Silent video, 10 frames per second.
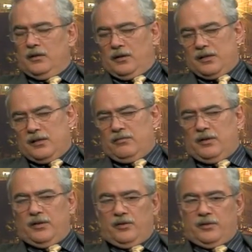I said,
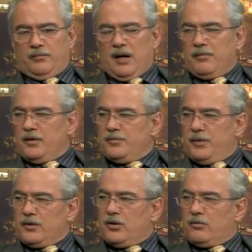well, the Bible has
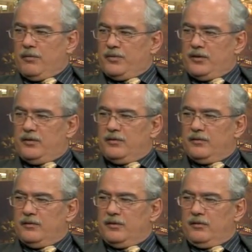been corrupted.
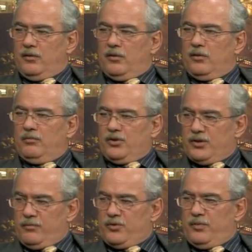All
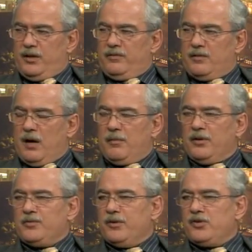Muslims believe the
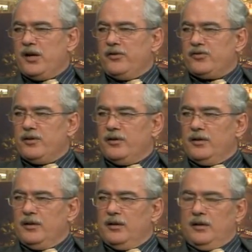Bible has been changed.
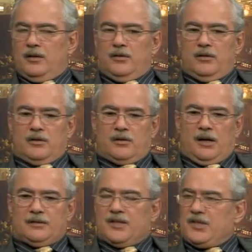
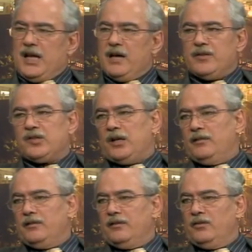God doesn't have a
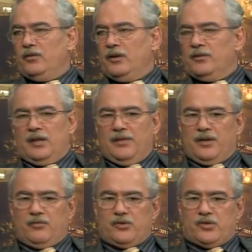son,
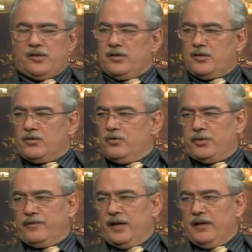neither was Jesus
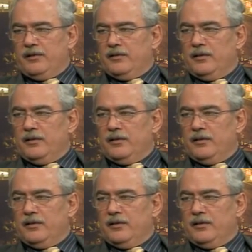crucified.